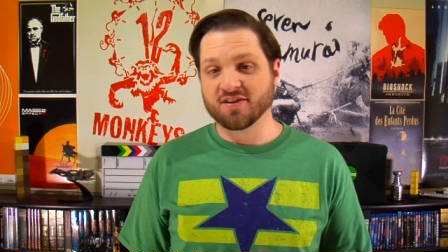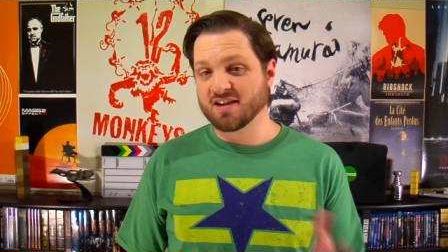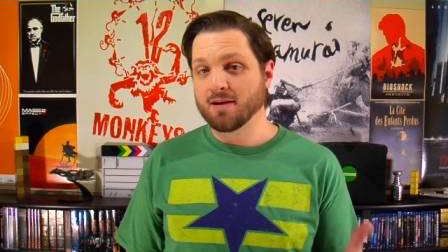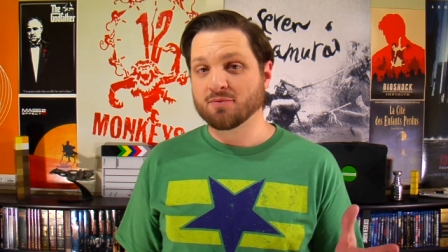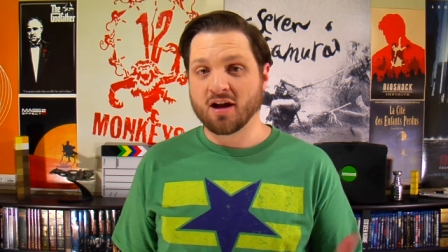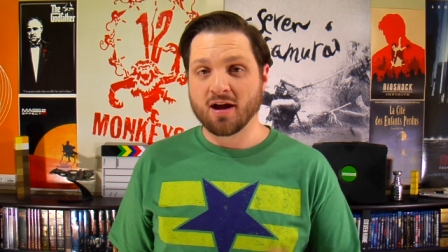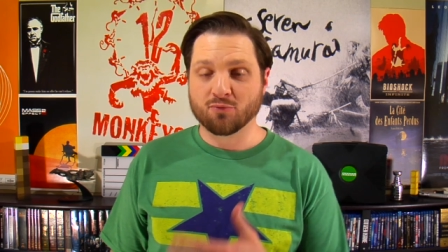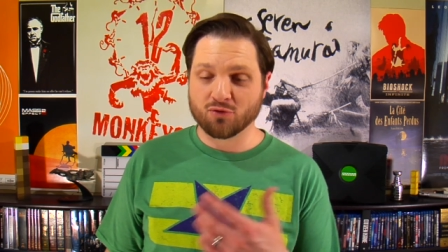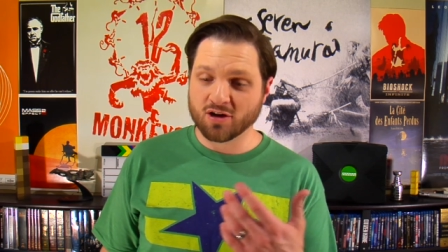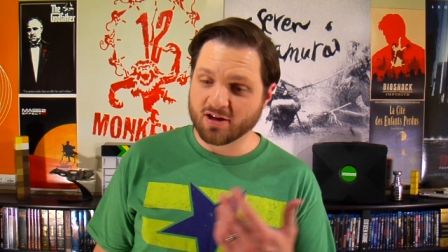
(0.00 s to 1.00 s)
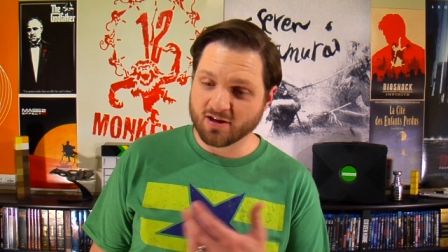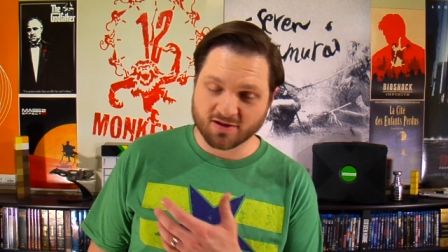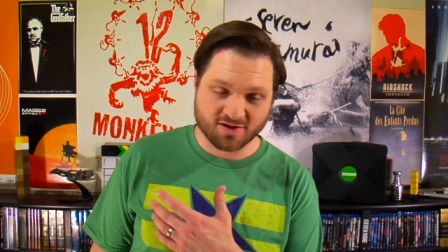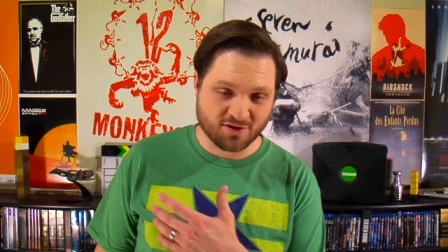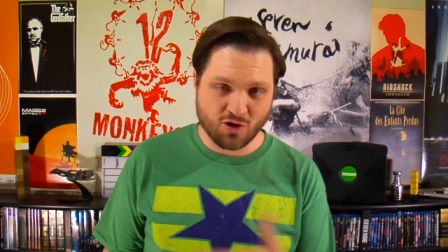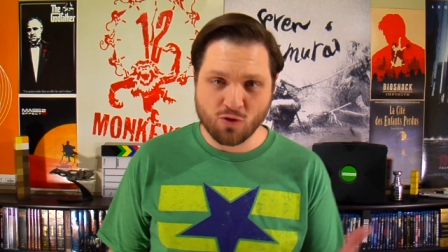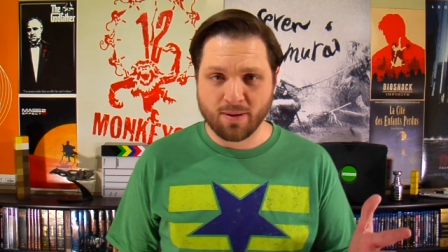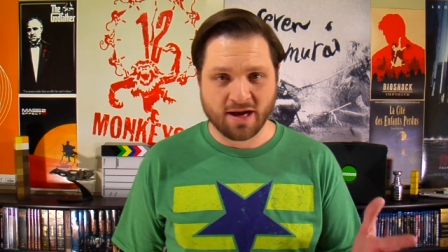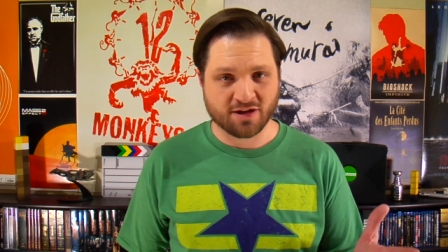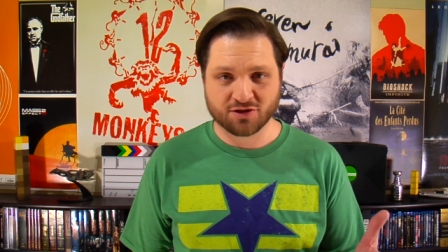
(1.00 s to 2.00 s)
the same time, Rick has no
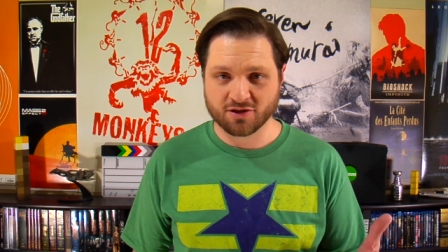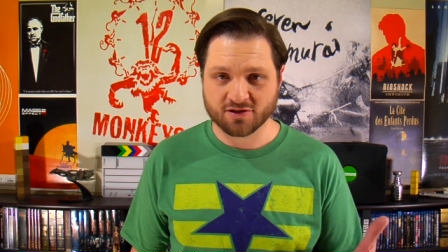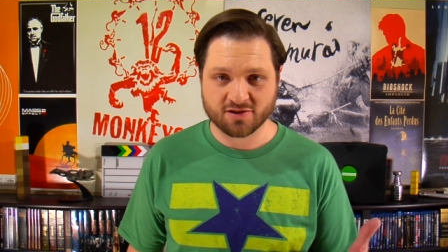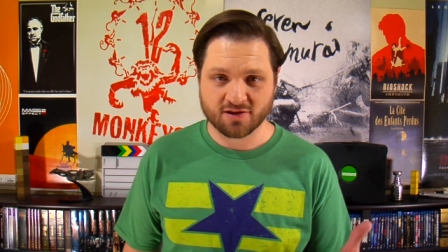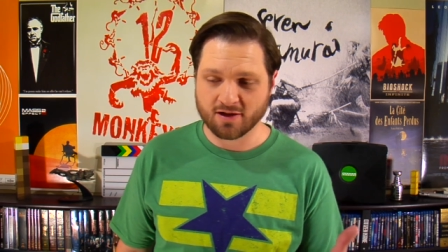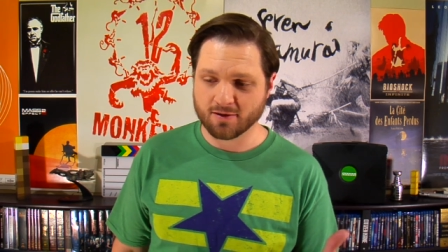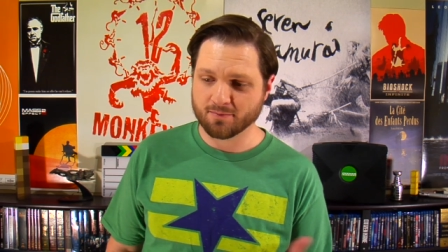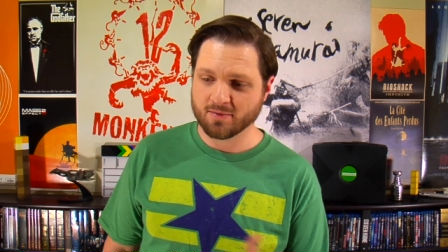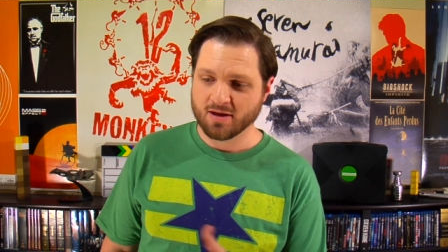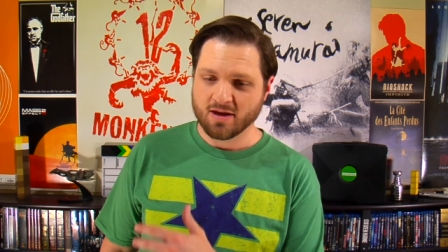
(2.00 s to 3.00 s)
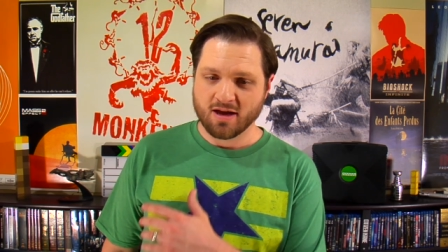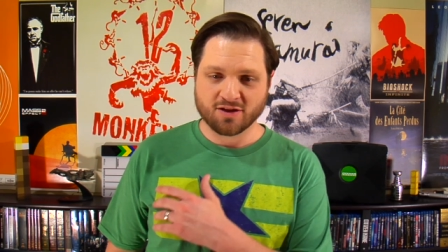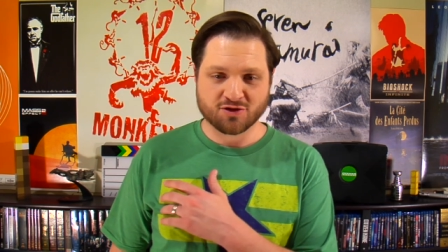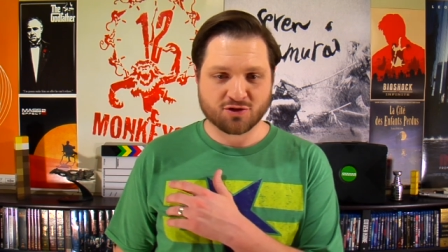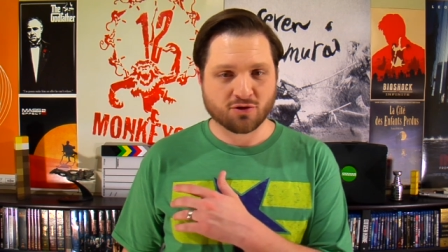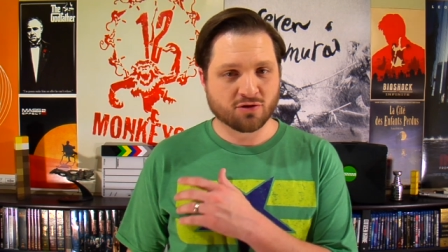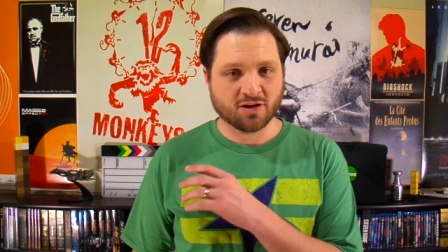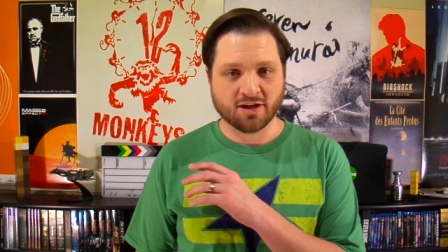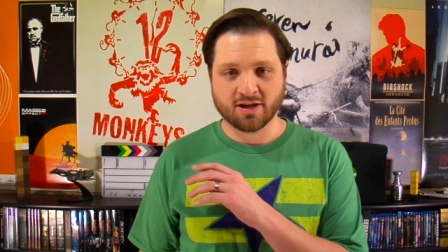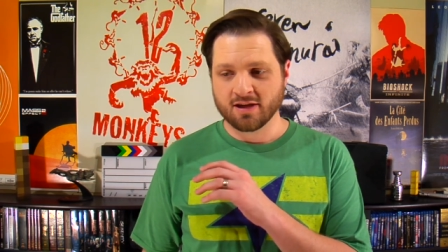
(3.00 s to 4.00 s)
patience, and
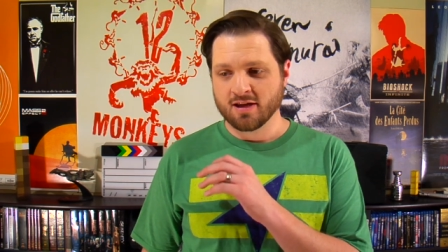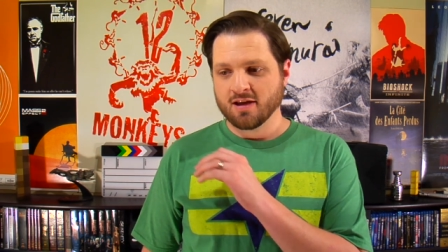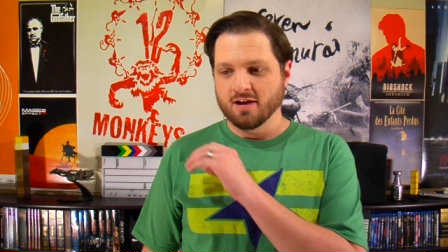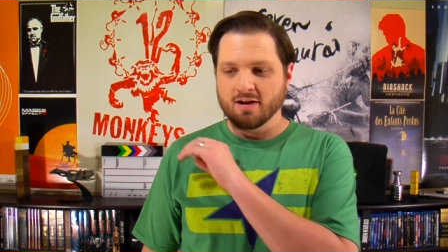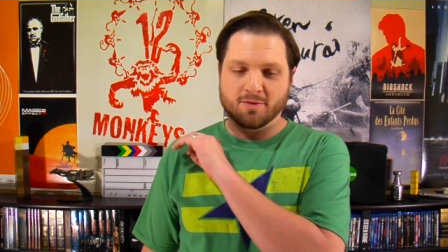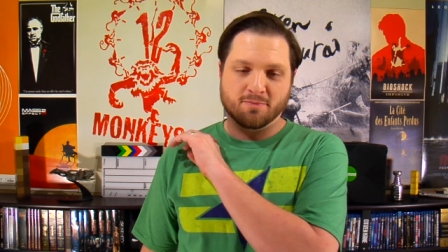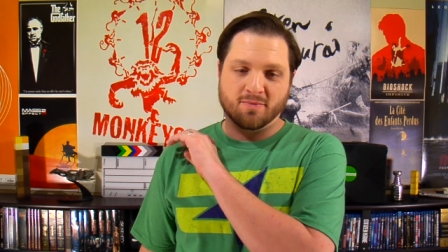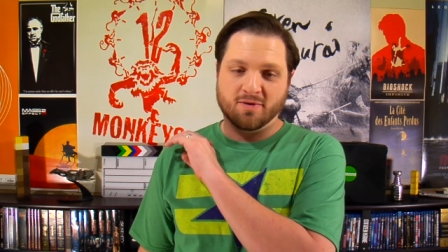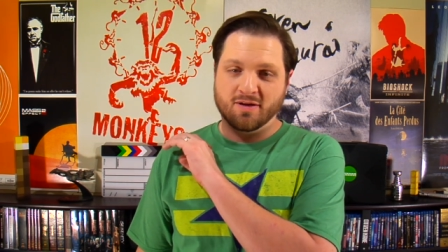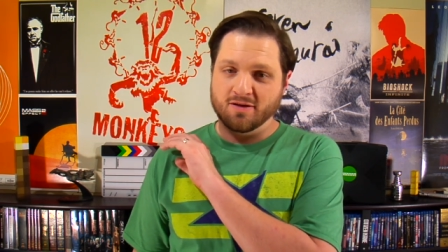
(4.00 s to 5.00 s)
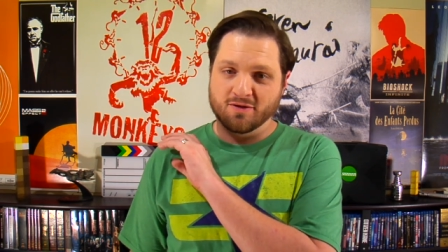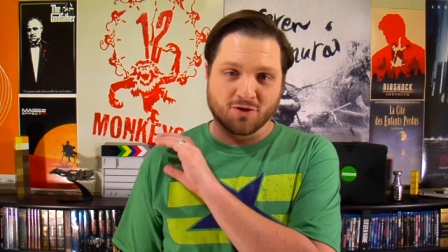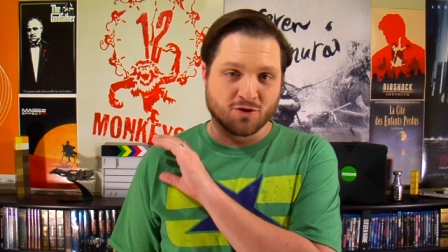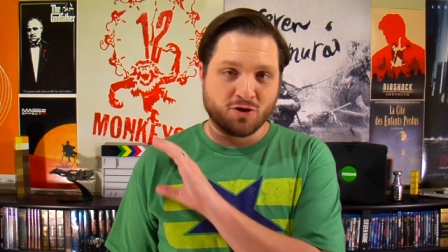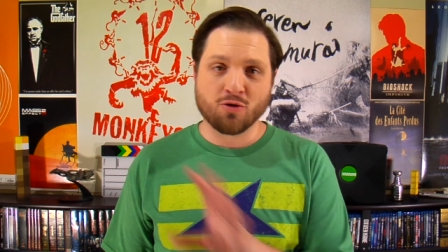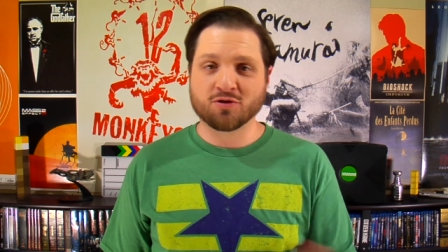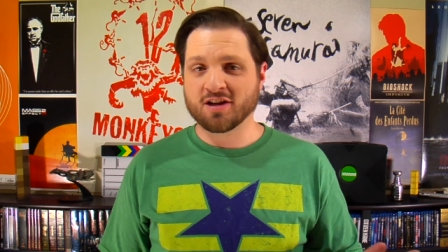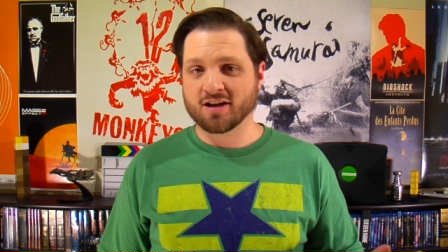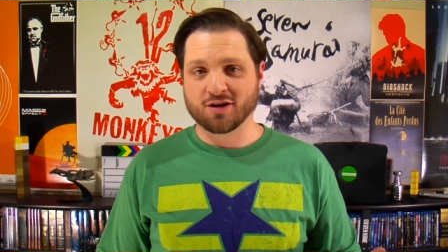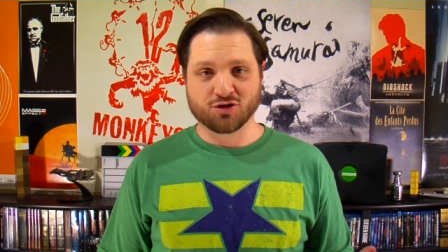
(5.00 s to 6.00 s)
certainly there are no
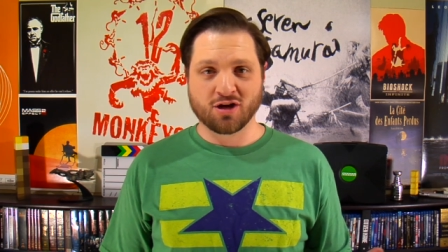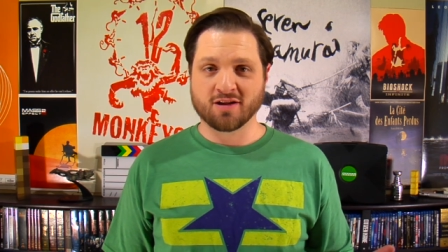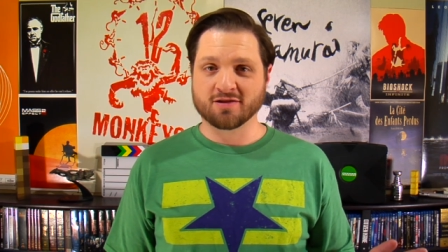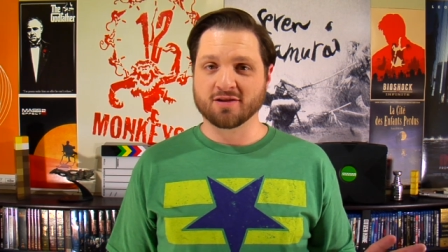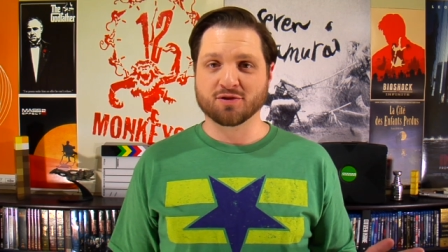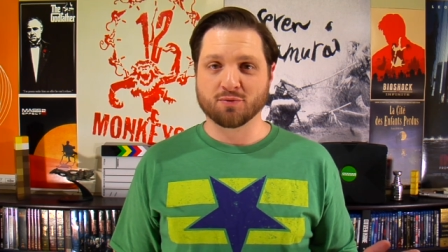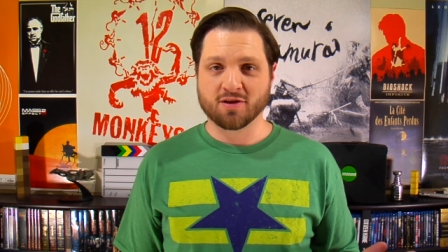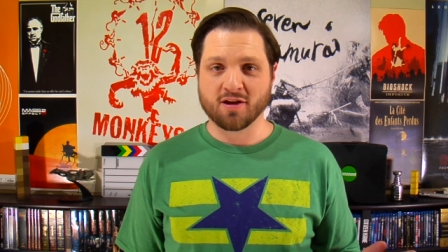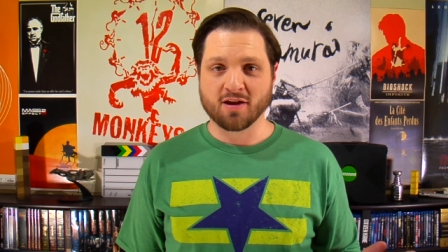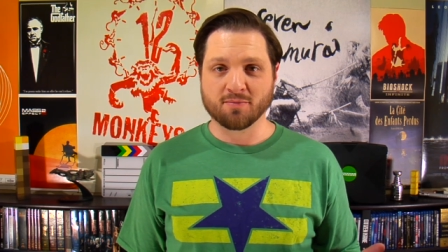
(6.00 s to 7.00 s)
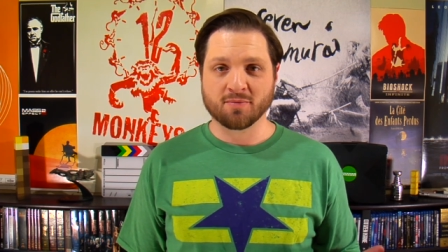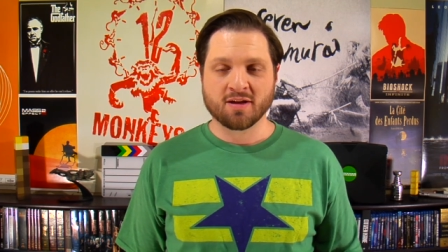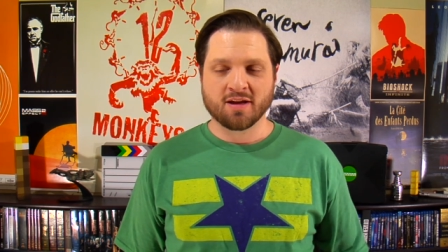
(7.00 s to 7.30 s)
second chances with him.